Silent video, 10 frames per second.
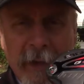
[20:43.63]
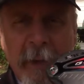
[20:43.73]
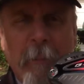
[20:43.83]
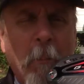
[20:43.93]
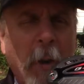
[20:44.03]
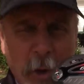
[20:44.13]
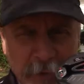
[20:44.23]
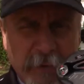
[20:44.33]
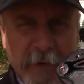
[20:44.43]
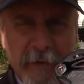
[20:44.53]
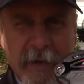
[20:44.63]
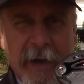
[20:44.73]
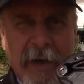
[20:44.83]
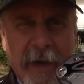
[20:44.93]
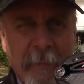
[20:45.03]
and most of the
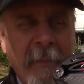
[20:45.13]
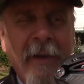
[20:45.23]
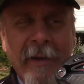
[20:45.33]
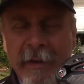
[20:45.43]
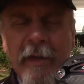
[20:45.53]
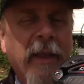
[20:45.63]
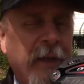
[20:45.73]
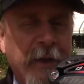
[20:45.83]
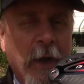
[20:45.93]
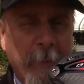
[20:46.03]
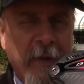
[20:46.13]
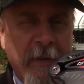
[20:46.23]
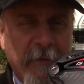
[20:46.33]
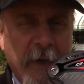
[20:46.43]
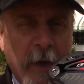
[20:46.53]
time end up in
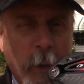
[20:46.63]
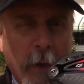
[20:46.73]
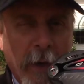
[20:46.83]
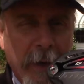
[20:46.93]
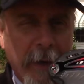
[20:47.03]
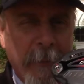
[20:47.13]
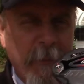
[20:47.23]
the fairway.